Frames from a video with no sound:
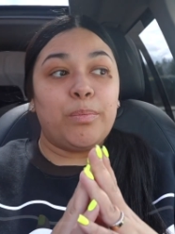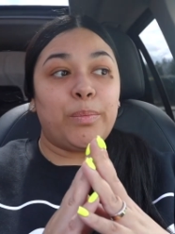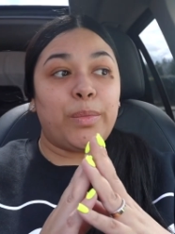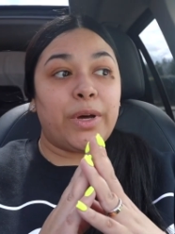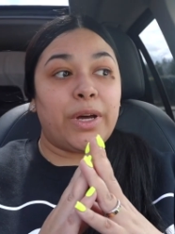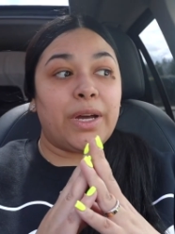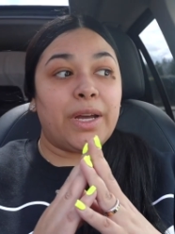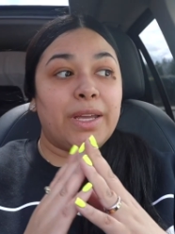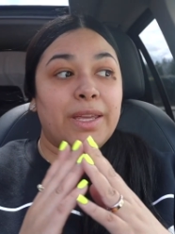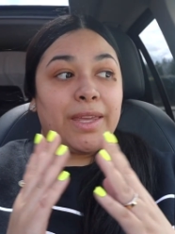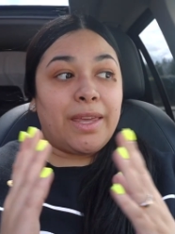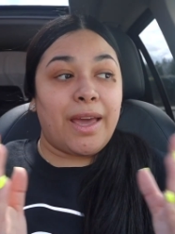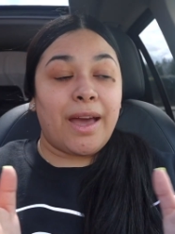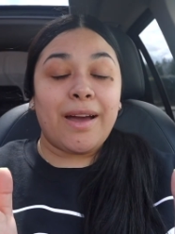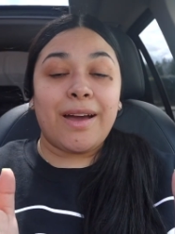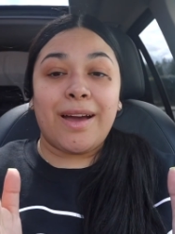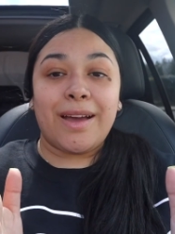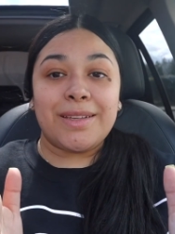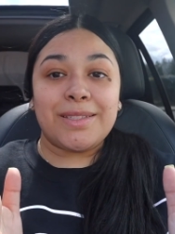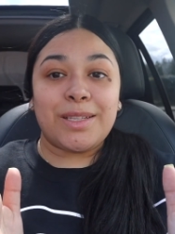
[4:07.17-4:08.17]
But yeah,
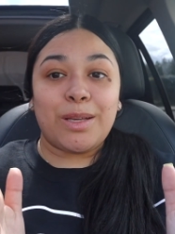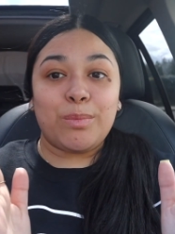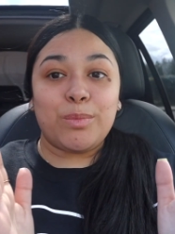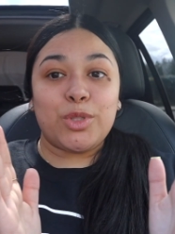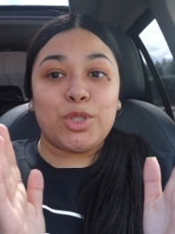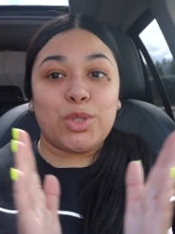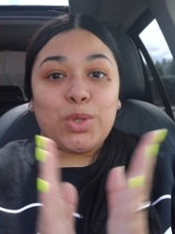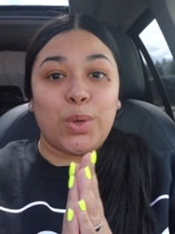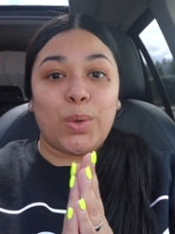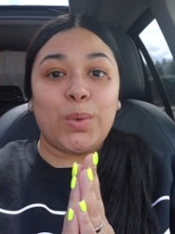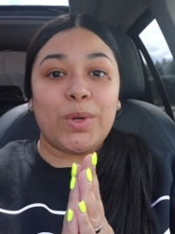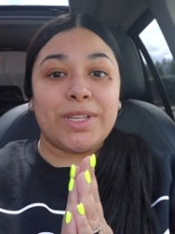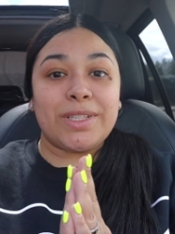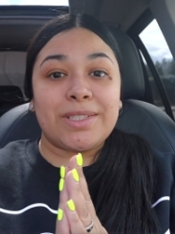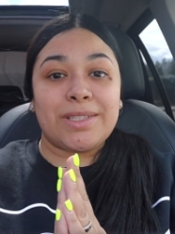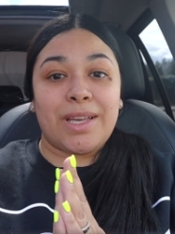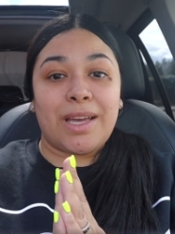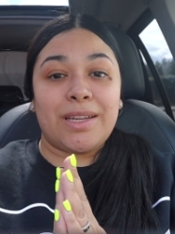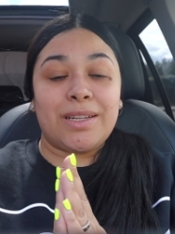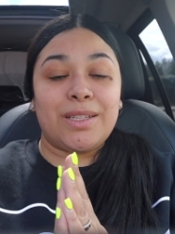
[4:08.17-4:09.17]
guys, I'm so
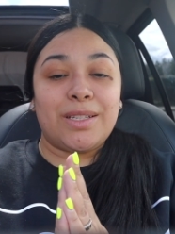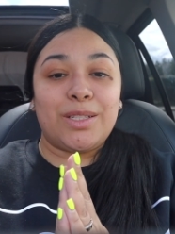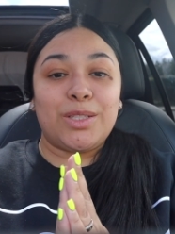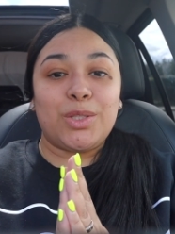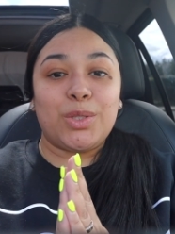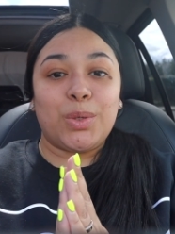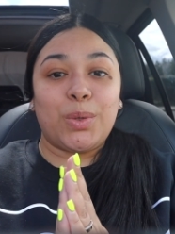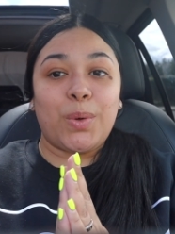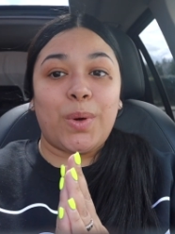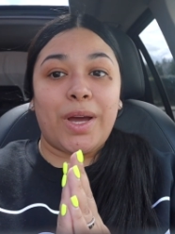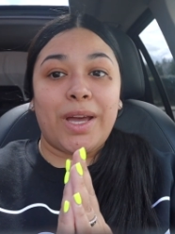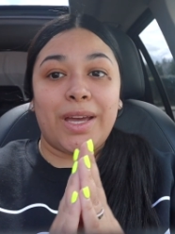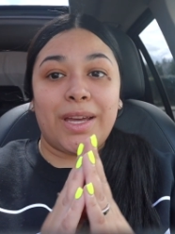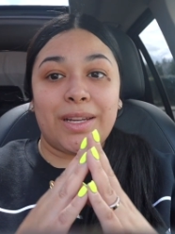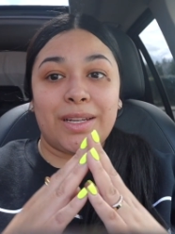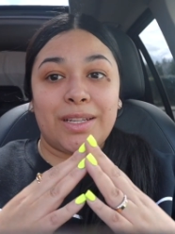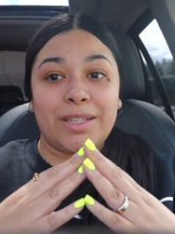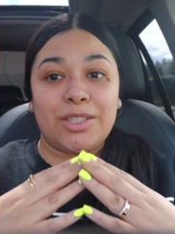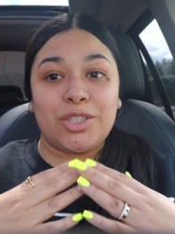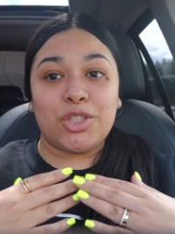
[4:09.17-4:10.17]
excited to go
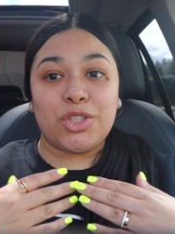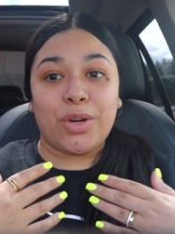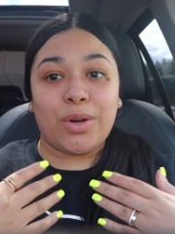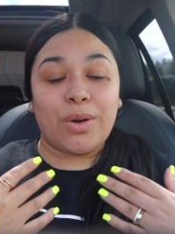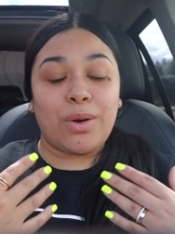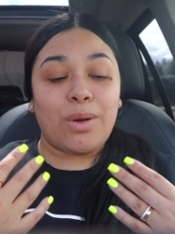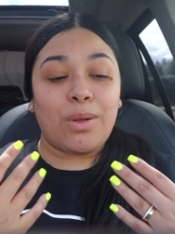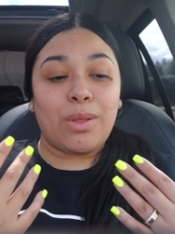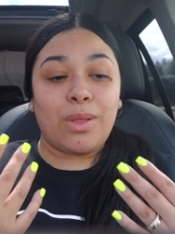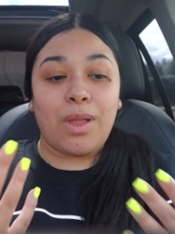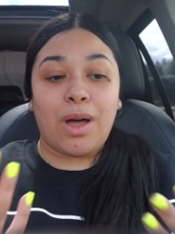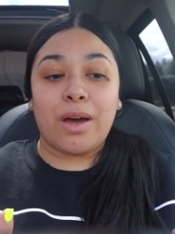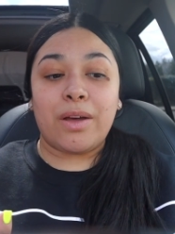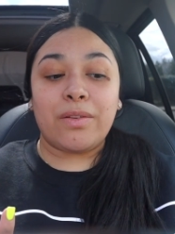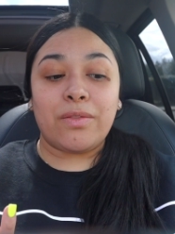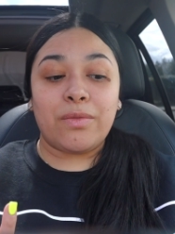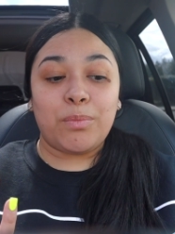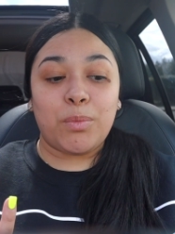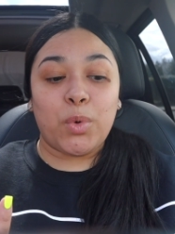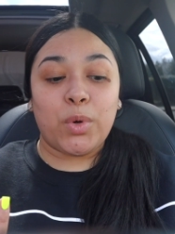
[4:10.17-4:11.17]
ahead and share a
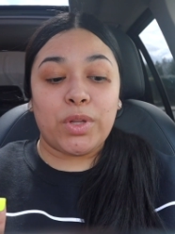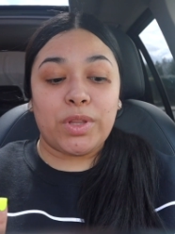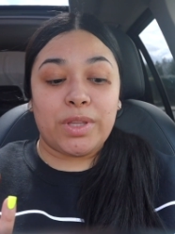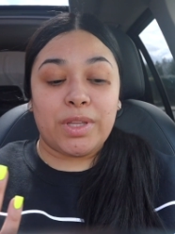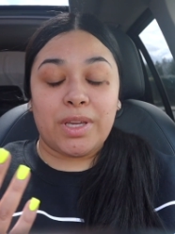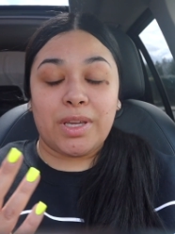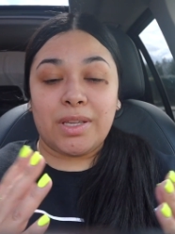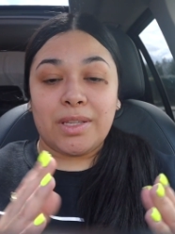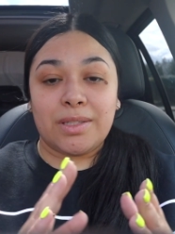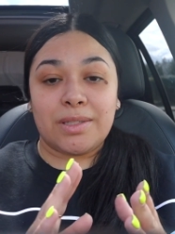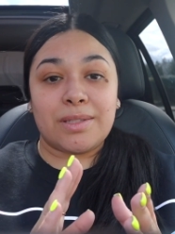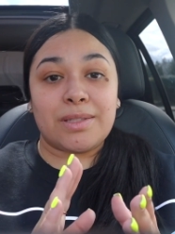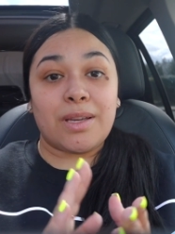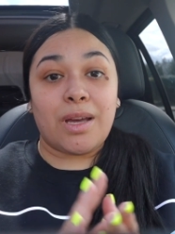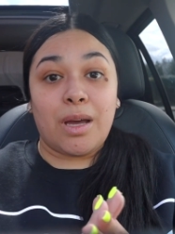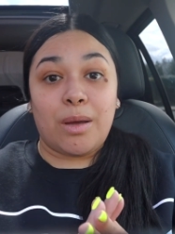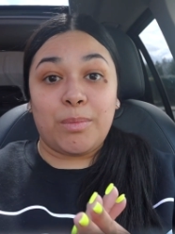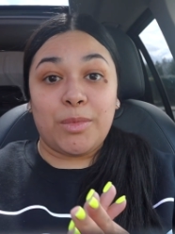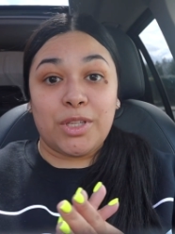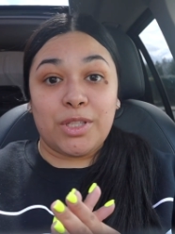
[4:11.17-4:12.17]
lot of more things
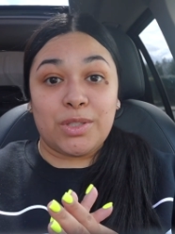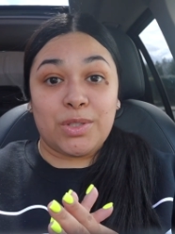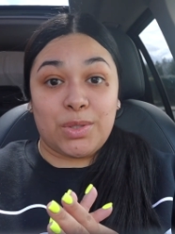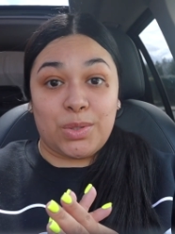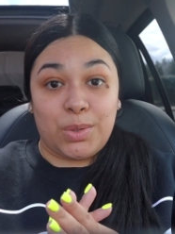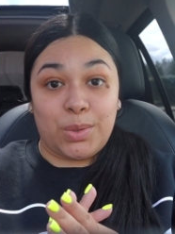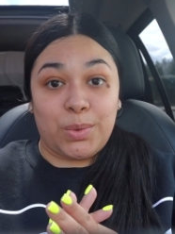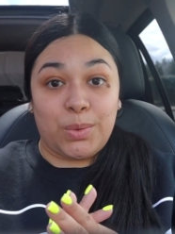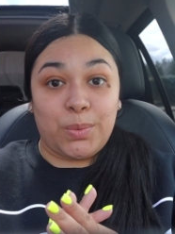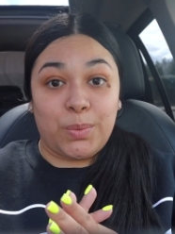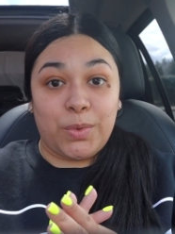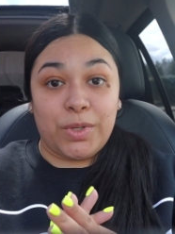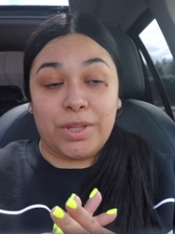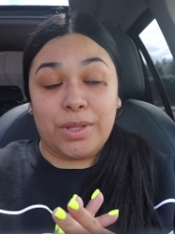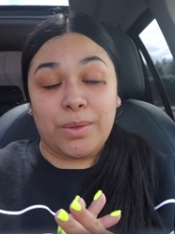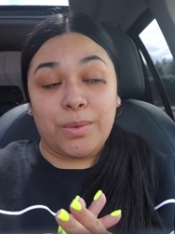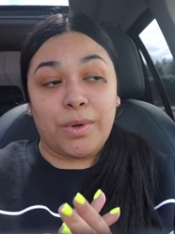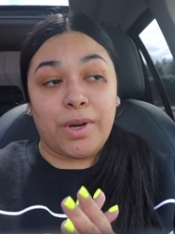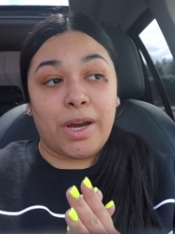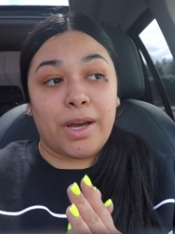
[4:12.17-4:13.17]
coming soon
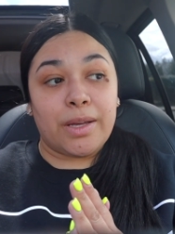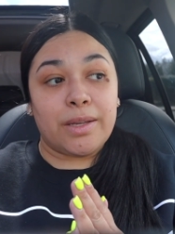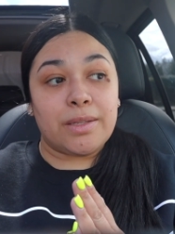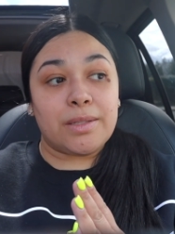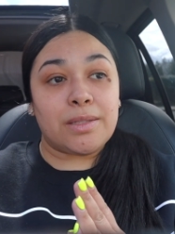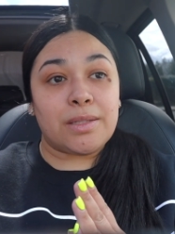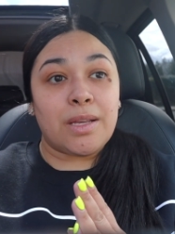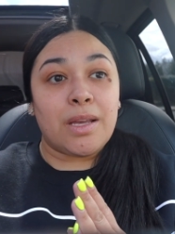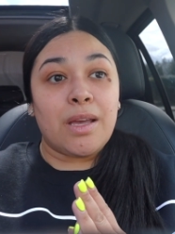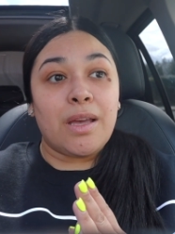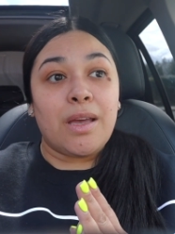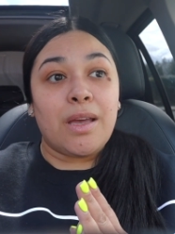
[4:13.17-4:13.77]
with you guys.